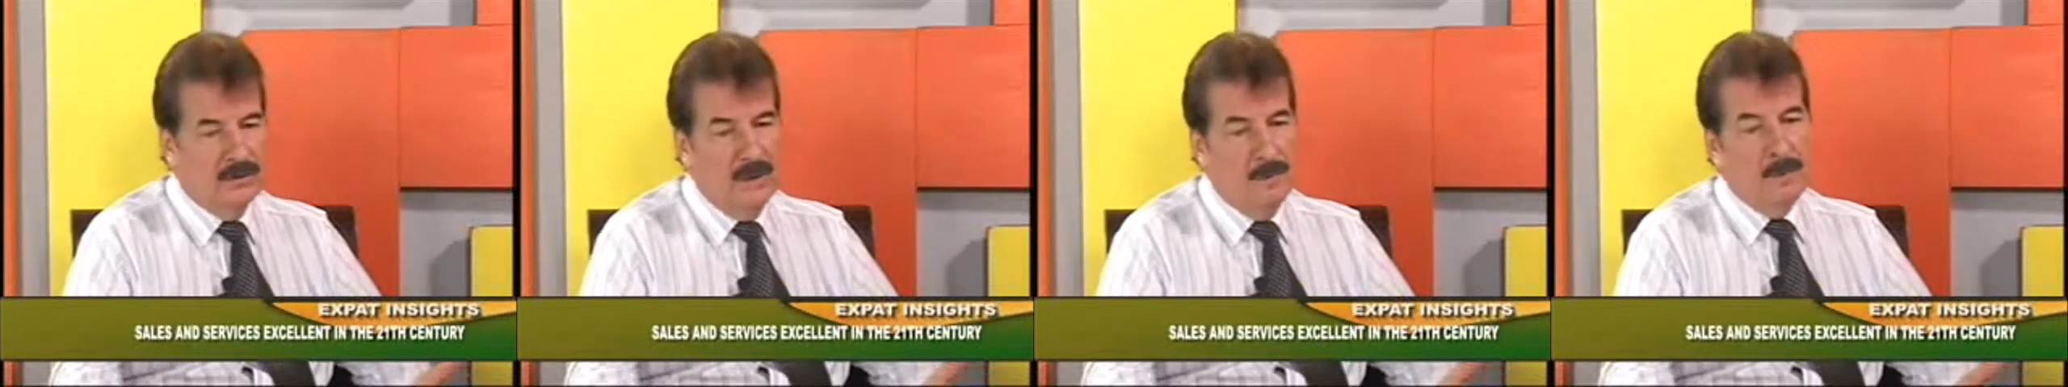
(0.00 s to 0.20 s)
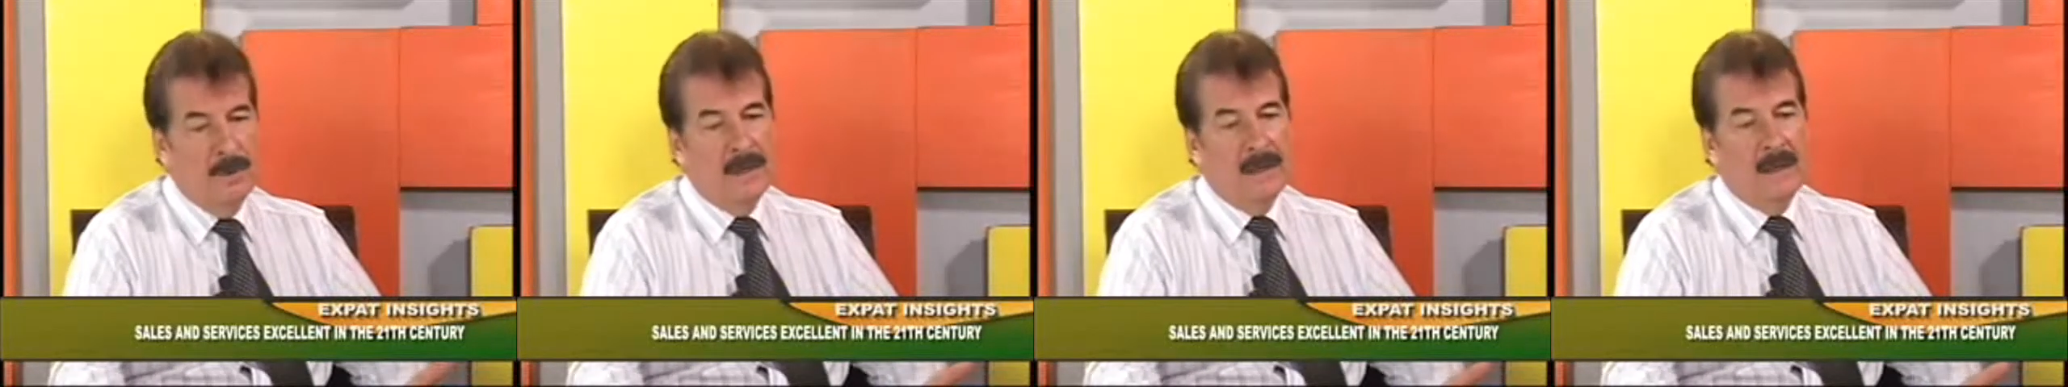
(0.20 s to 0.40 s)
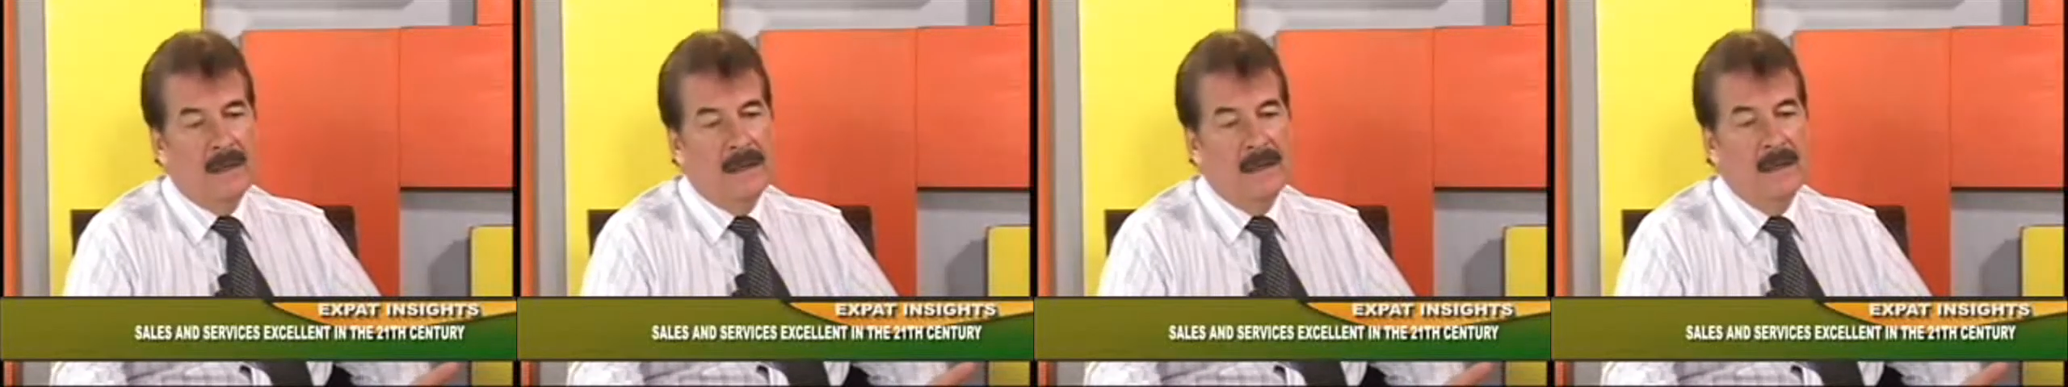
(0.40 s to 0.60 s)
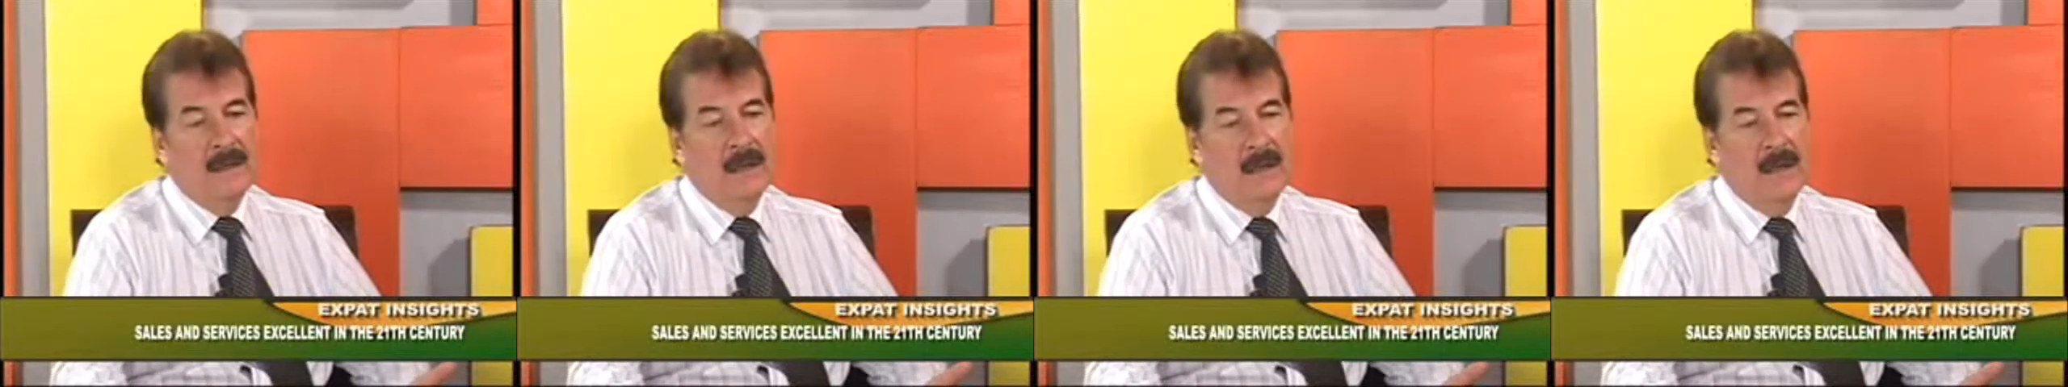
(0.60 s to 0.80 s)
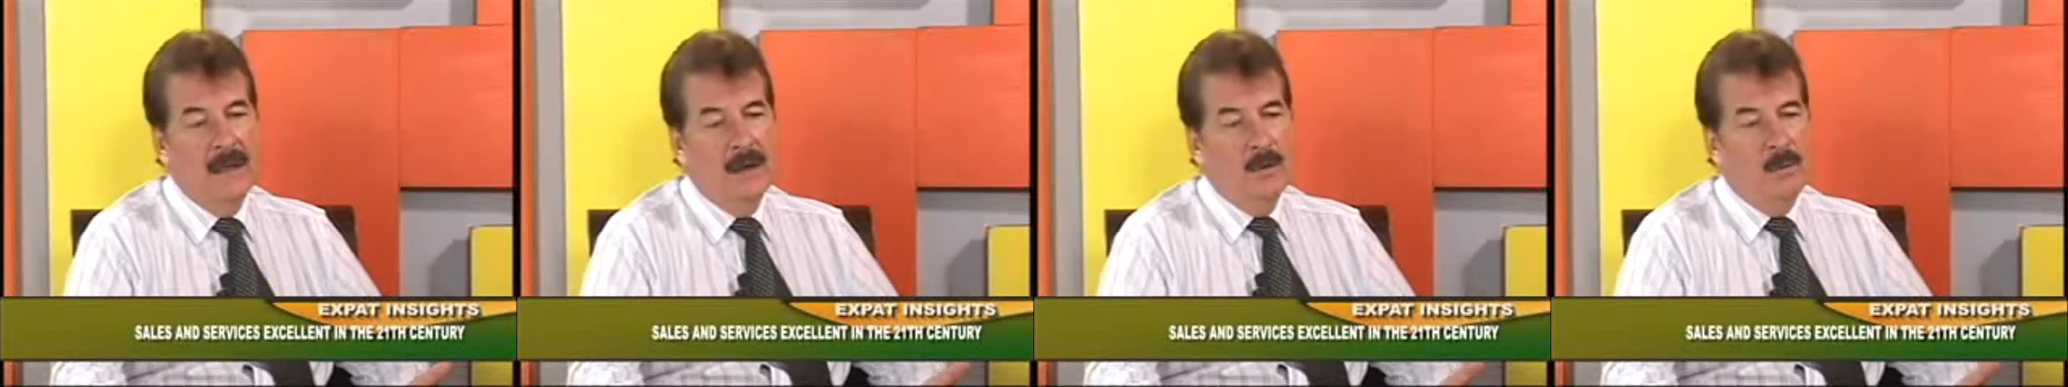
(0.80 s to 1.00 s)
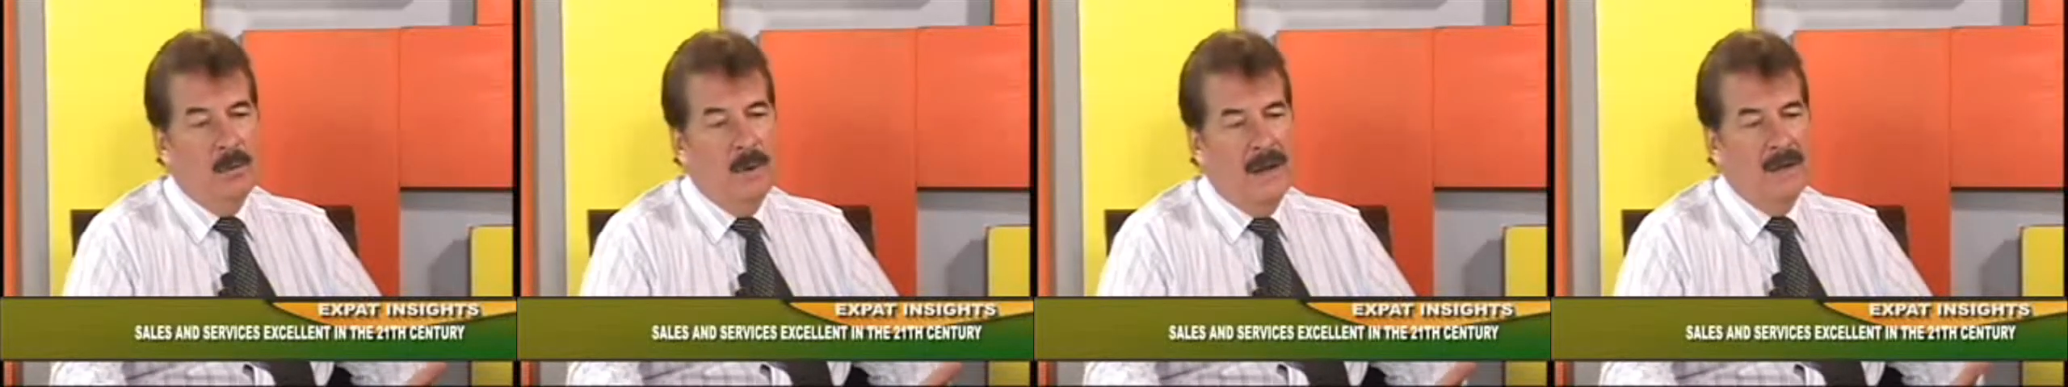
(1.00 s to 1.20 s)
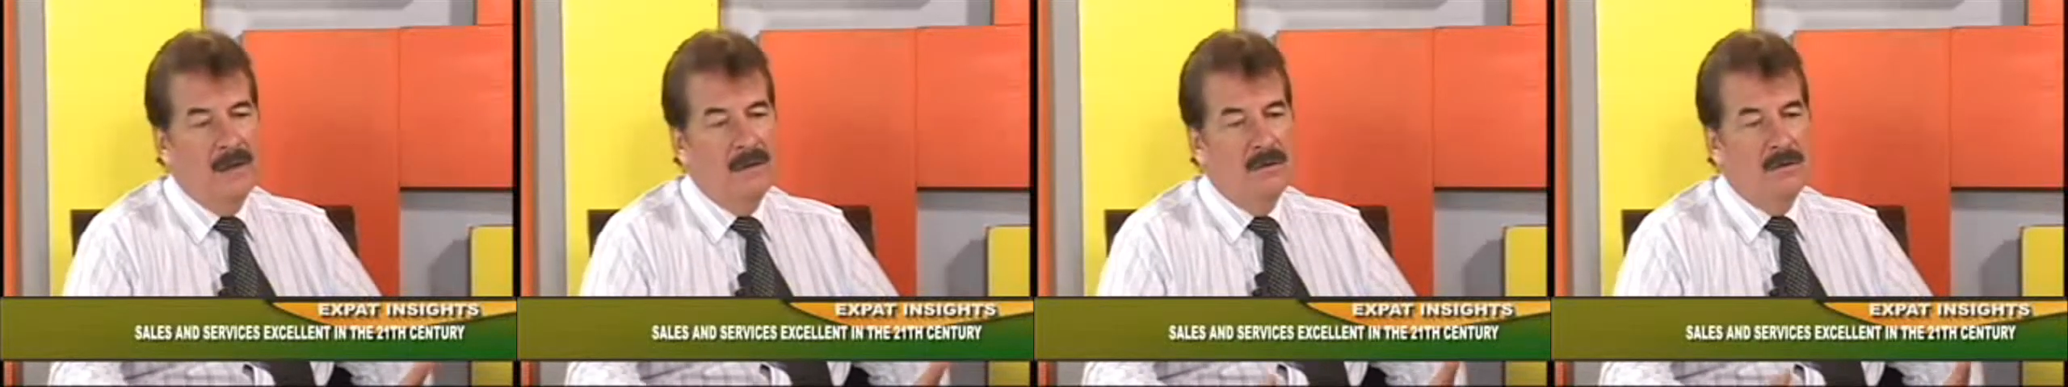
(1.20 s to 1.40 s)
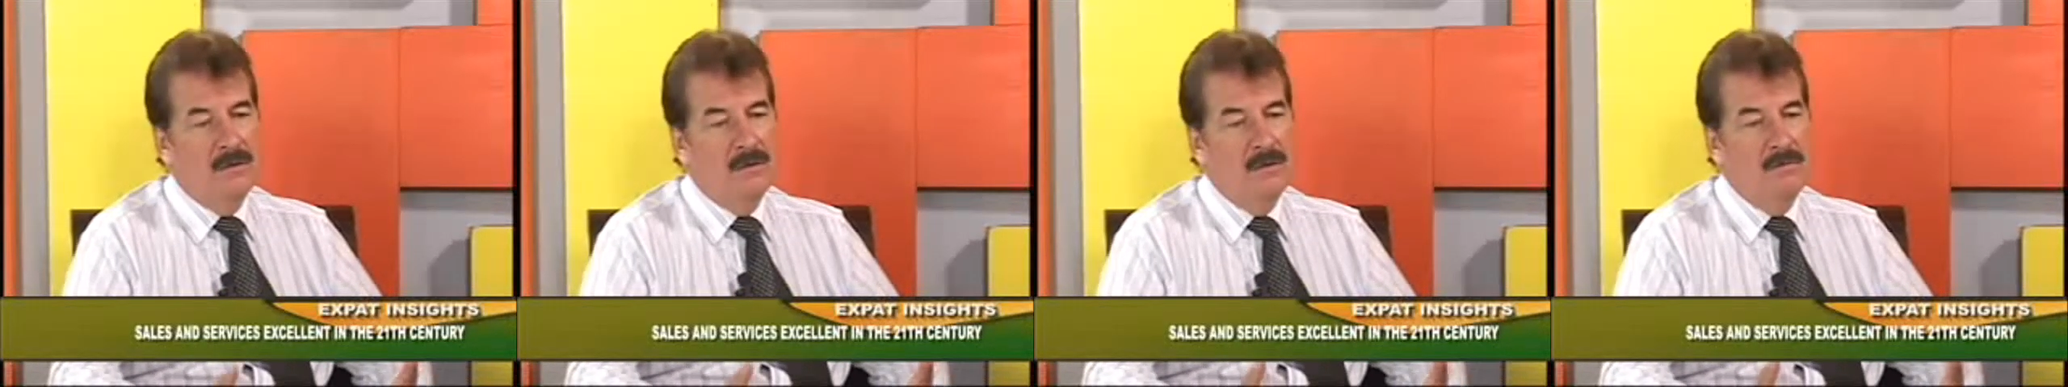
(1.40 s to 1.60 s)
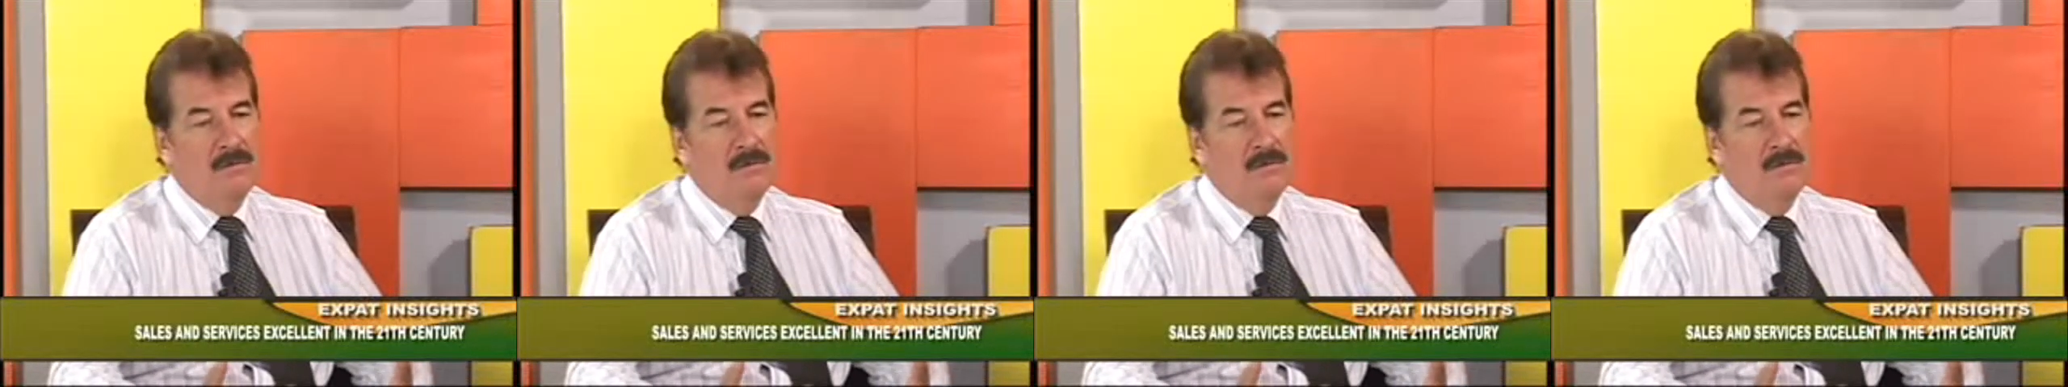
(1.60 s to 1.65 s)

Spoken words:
typically when